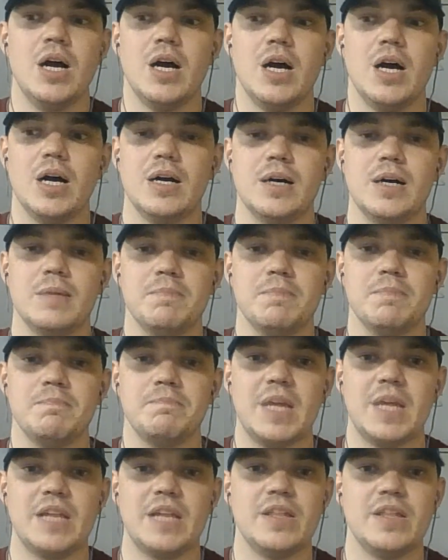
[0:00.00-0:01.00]
And
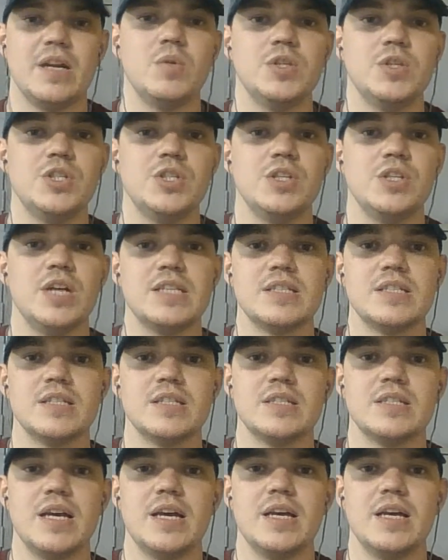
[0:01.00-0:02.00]
then I want you guys to
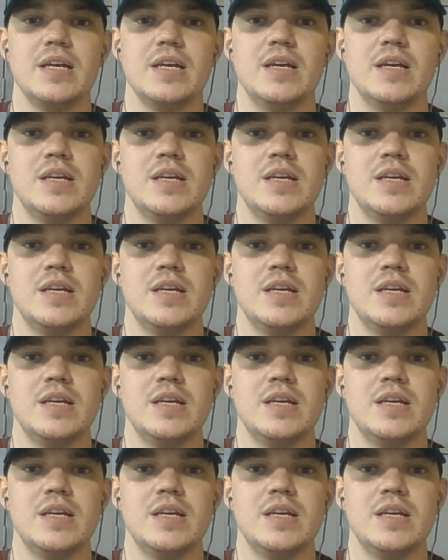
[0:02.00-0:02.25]
set